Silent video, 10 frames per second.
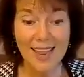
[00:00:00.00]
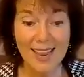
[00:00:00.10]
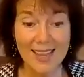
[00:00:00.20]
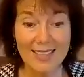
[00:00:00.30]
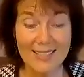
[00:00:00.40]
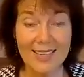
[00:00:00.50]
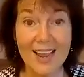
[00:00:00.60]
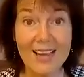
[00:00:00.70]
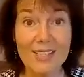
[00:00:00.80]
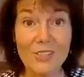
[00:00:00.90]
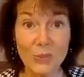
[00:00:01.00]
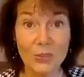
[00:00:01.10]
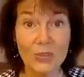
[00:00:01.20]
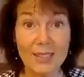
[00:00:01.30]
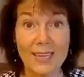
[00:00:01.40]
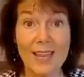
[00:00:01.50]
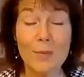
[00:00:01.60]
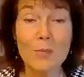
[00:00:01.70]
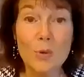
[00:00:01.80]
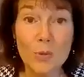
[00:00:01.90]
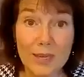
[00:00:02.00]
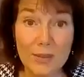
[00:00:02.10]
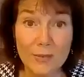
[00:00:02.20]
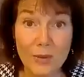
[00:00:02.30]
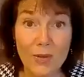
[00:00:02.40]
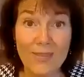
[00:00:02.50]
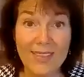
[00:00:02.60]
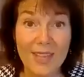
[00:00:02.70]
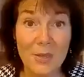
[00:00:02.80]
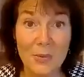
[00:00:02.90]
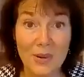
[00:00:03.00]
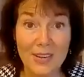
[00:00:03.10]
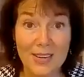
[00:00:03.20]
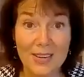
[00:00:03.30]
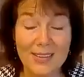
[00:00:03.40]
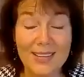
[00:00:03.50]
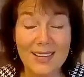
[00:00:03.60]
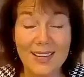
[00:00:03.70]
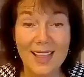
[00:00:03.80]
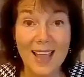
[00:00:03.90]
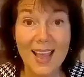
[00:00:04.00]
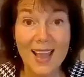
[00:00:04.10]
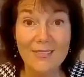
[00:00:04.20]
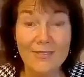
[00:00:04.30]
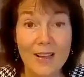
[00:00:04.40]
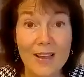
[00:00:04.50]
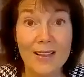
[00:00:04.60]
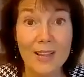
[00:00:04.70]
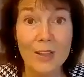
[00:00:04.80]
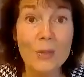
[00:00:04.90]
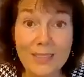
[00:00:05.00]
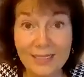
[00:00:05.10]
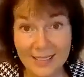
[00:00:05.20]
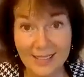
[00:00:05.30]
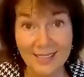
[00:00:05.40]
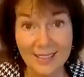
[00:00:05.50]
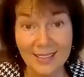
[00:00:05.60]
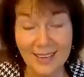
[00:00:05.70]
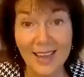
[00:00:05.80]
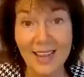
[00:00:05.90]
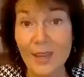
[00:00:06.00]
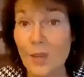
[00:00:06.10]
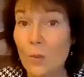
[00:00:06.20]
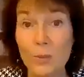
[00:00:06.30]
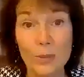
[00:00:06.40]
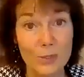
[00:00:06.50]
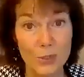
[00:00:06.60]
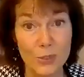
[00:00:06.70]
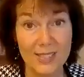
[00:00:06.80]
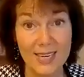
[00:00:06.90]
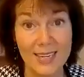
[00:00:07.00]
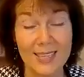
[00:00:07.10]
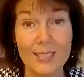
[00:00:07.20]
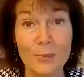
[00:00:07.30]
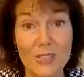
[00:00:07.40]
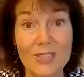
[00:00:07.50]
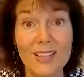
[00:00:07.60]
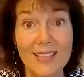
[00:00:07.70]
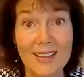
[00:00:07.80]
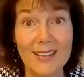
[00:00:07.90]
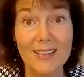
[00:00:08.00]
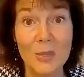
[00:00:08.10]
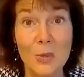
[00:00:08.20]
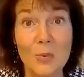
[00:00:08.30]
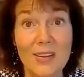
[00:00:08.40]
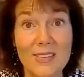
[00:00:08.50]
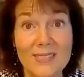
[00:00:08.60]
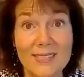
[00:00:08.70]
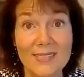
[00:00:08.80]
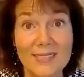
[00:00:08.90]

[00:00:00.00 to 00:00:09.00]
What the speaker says: and I surely am grateful that you are here. Have a good listen, and I hope you enjoy Dana as much as I think that you will.